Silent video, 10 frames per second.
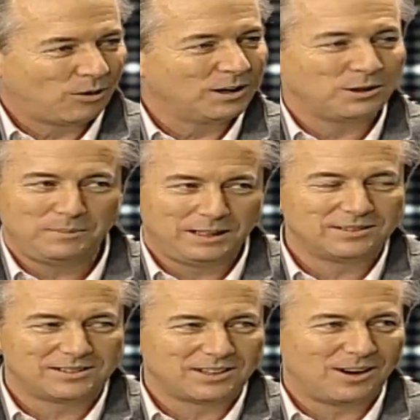400
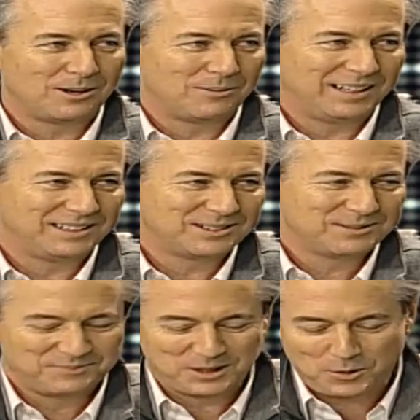meters is a hard
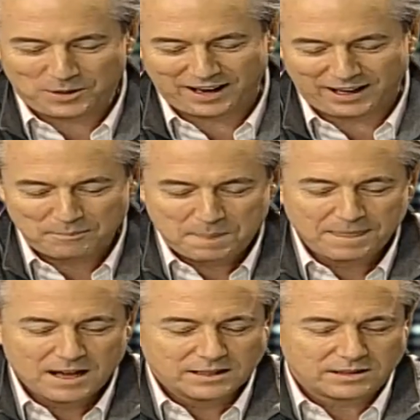race. Okay.
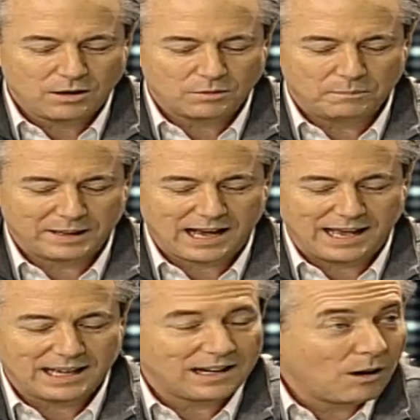So, me
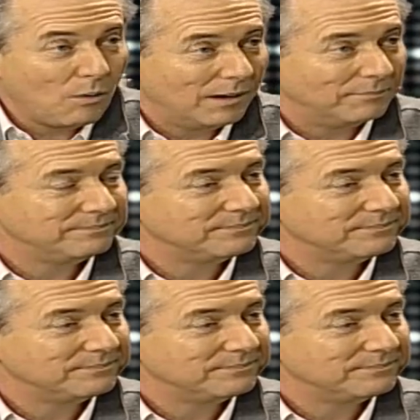caí al agua.